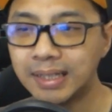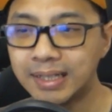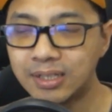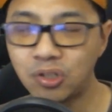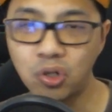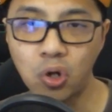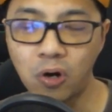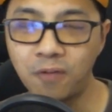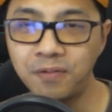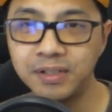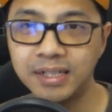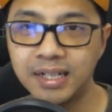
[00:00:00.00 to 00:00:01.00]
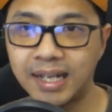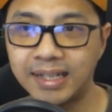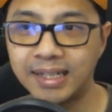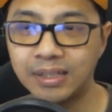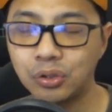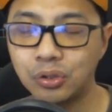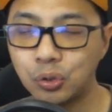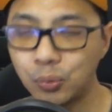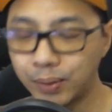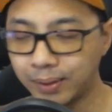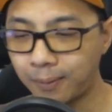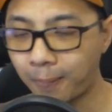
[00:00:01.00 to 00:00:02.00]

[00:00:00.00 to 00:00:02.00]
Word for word: it's not often that I get to do it.